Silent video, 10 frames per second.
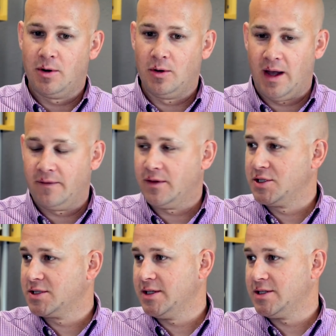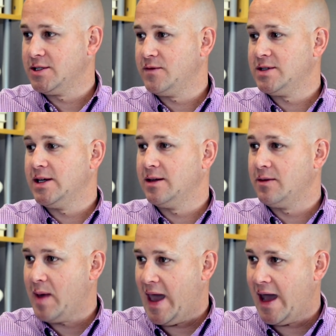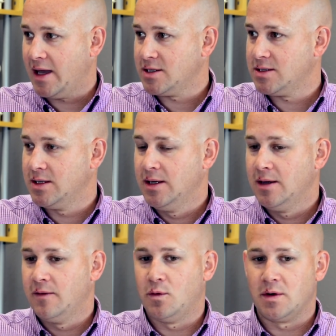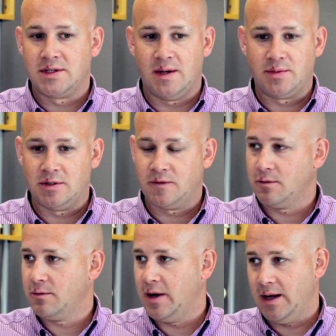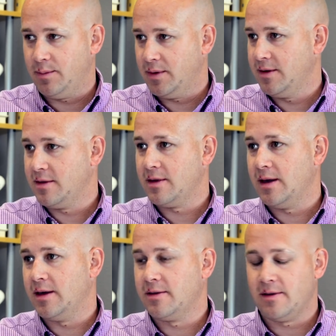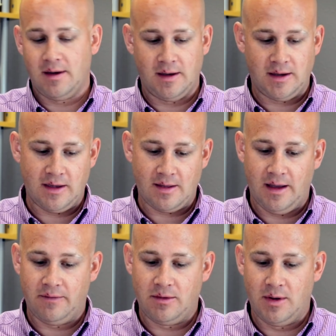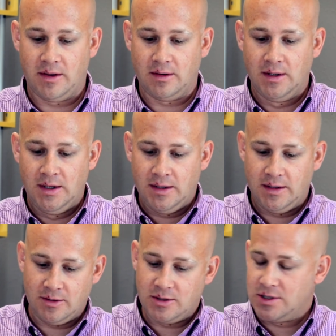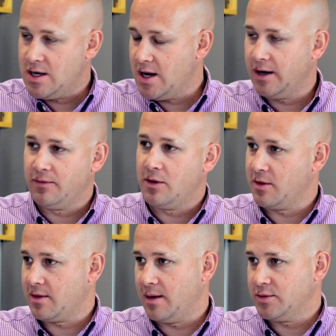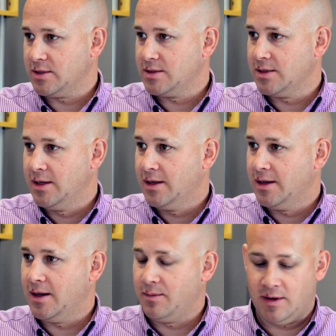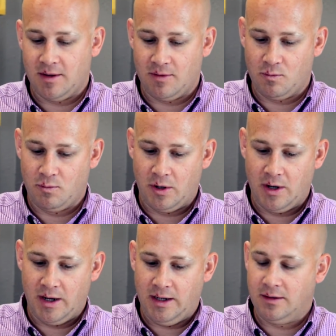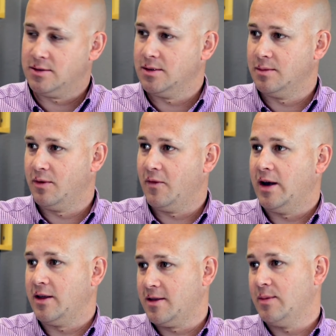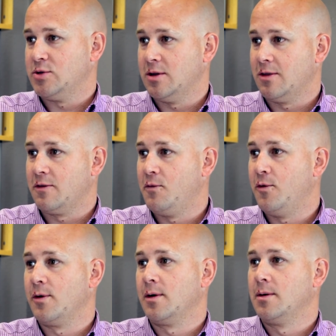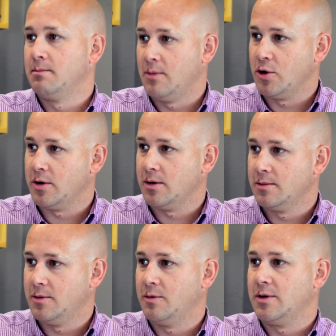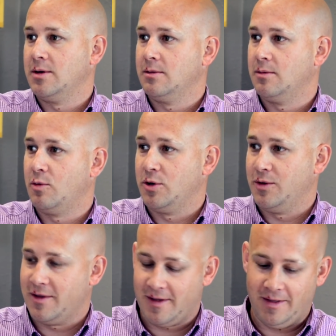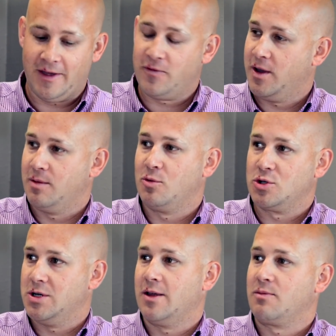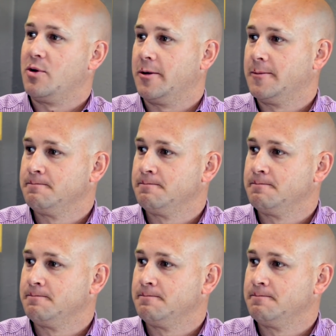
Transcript: pro-life legislation you've seen in the past for exceptions for rape, incest, in case of the life of the mother, there is none of those exceptions. Because we're not here to provide exceptions for murder. What we're doing is classifying abortion as murder.